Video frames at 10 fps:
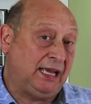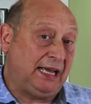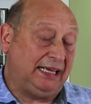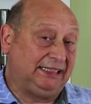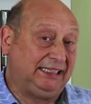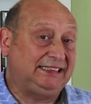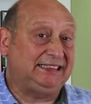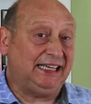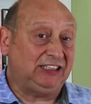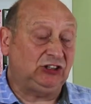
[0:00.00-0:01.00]
In this
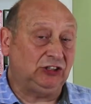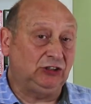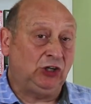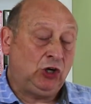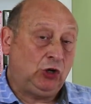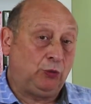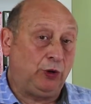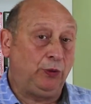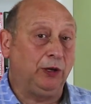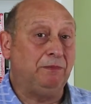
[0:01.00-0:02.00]
section, we
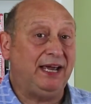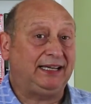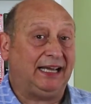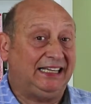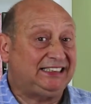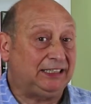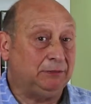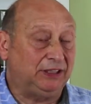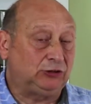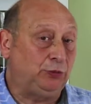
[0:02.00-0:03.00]
will make
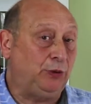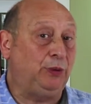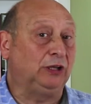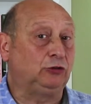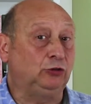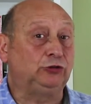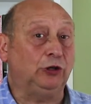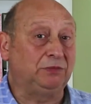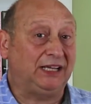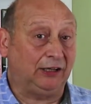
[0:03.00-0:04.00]
estimates. We will do
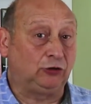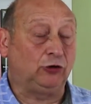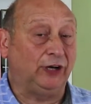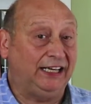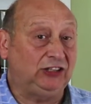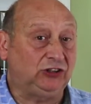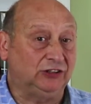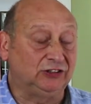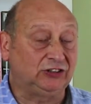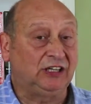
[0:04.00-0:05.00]
some
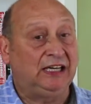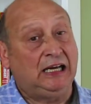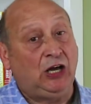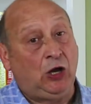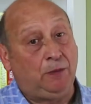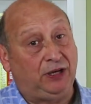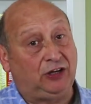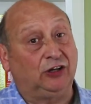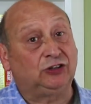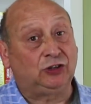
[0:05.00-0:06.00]
calculations
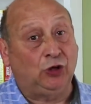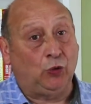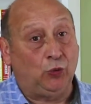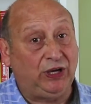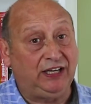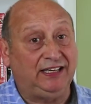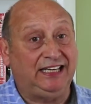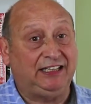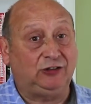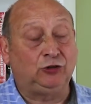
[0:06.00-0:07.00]
because we
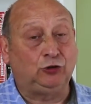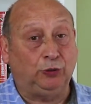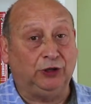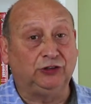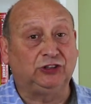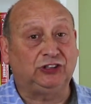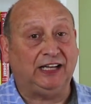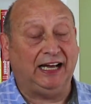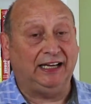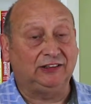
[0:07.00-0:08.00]
need to
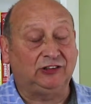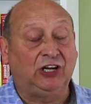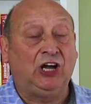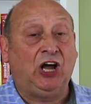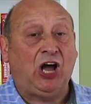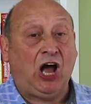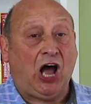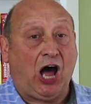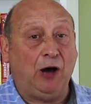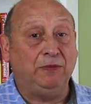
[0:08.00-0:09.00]
understand
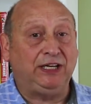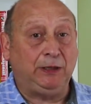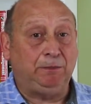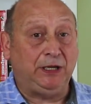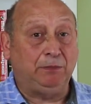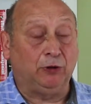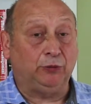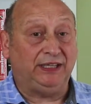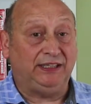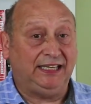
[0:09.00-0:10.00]
how many people
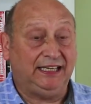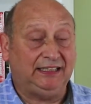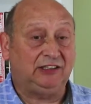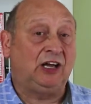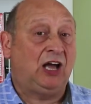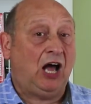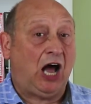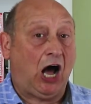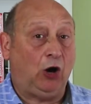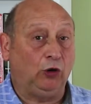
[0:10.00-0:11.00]
we need,
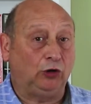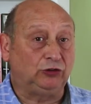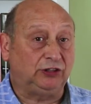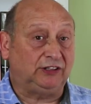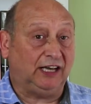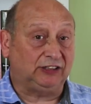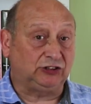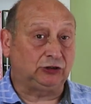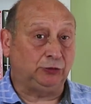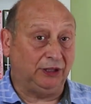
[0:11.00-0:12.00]
how long the
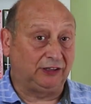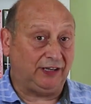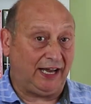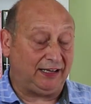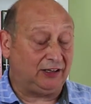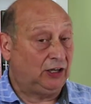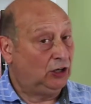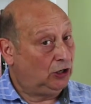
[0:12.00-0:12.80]
tasks will take.